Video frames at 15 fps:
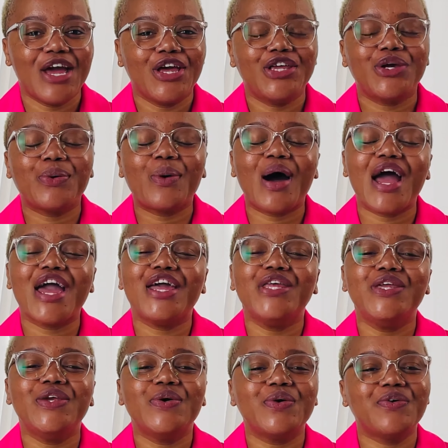you are a
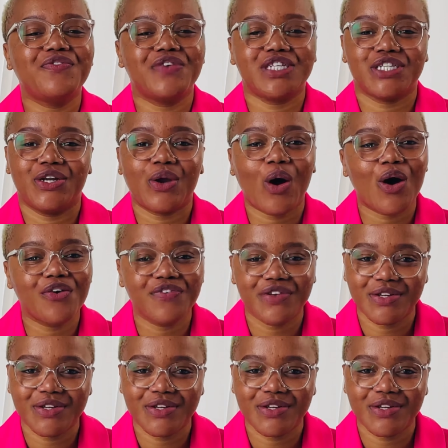new version of